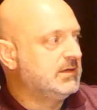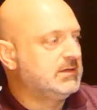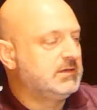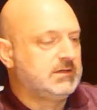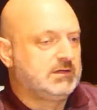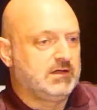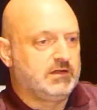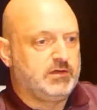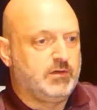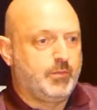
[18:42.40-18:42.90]

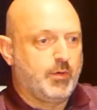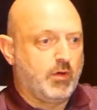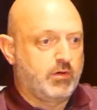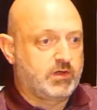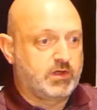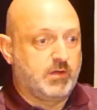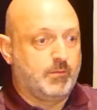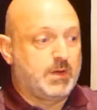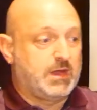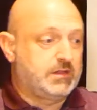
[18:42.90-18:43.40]
And your
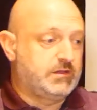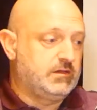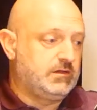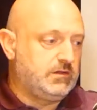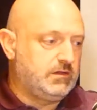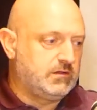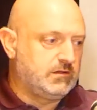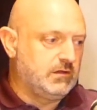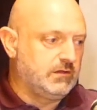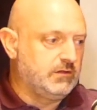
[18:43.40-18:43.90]
borrowing
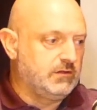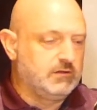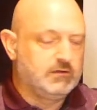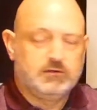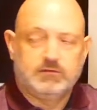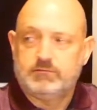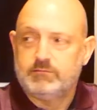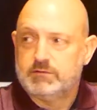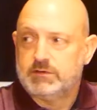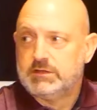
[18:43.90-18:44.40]
capacity is at
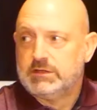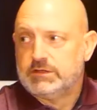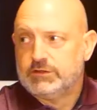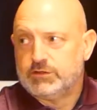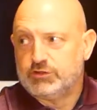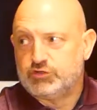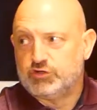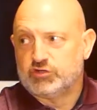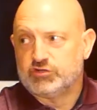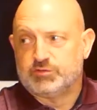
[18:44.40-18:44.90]
the
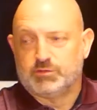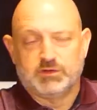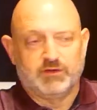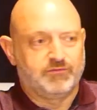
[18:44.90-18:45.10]
judgment of